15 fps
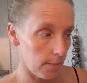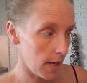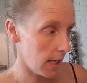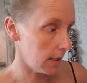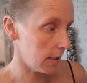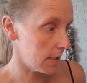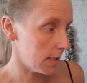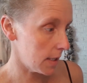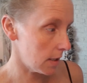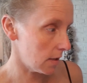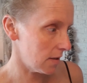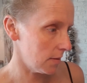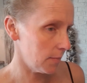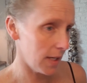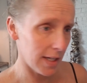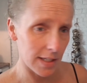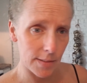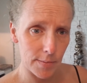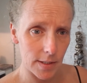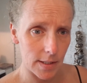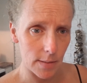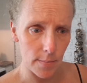Mally's here. My
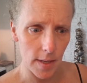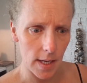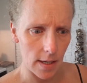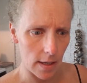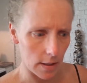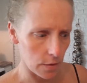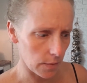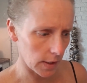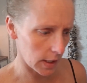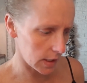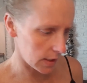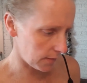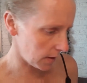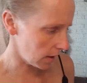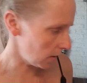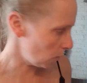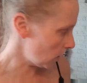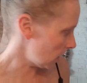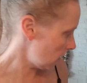husband's in bed. I don't think he's feeling well.